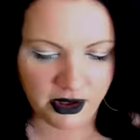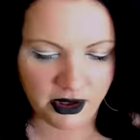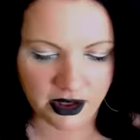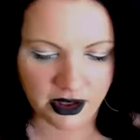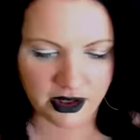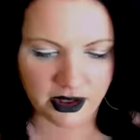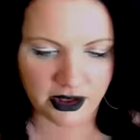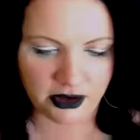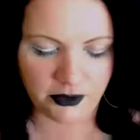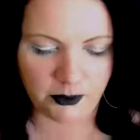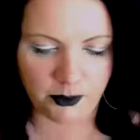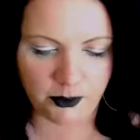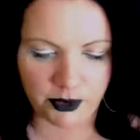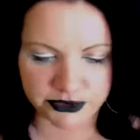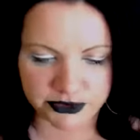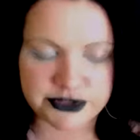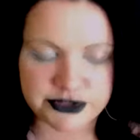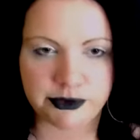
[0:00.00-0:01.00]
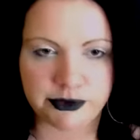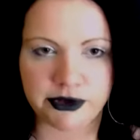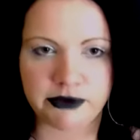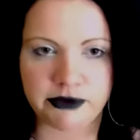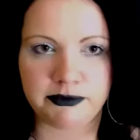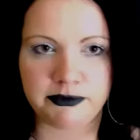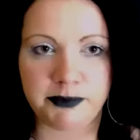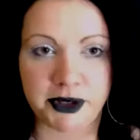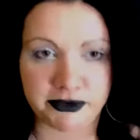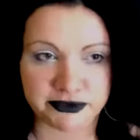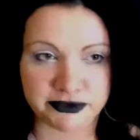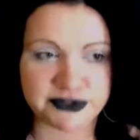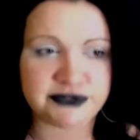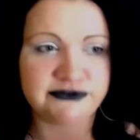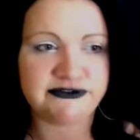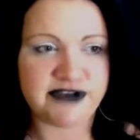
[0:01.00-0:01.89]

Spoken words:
want to work with bones and